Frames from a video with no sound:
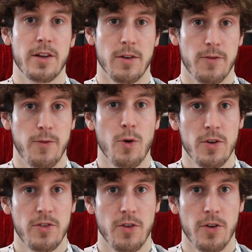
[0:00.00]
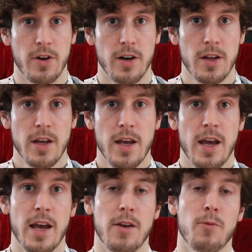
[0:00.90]
liter 4-cylinder,
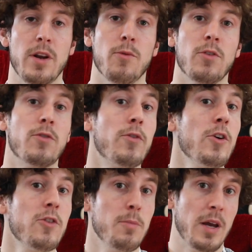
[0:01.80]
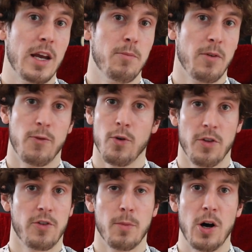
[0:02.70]
and when it was first made before
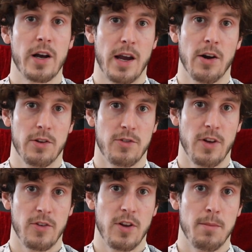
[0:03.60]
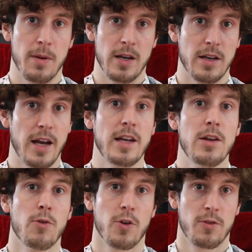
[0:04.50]
the smog era and such, it made 90
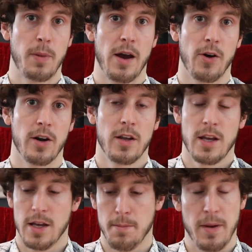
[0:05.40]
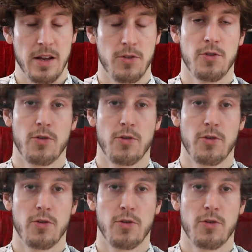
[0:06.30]
horsepower in base